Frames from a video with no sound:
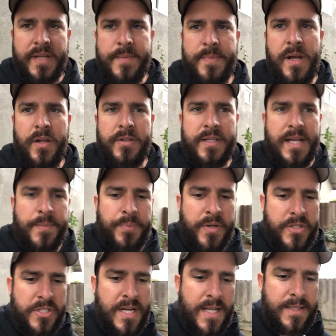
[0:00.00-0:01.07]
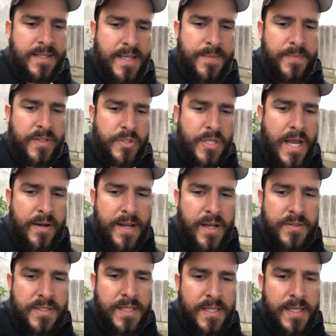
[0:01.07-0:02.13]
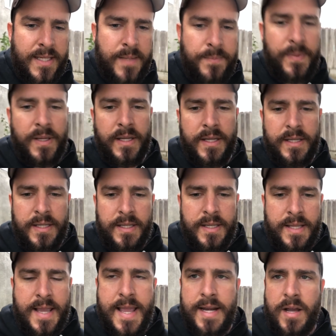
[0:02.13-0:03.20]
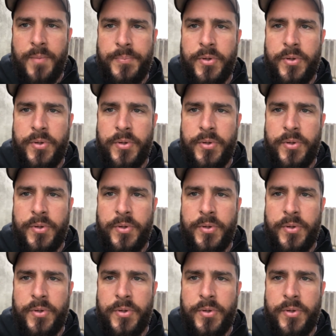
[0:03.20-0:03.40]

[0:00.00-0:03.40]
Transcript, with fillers: and emailed and i appreciate them a shout out to him and I'll